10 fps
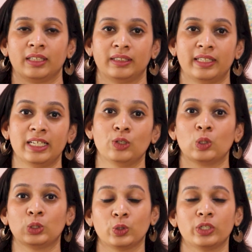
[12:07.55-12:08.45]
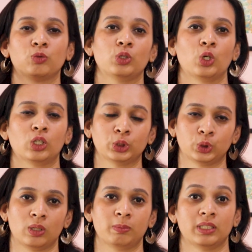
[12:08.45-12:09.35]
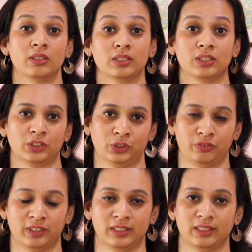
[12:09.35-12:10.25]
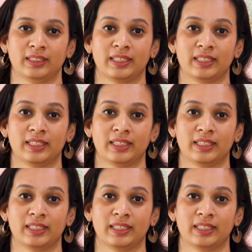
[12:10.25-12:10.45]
then also it would not show up in the search feed.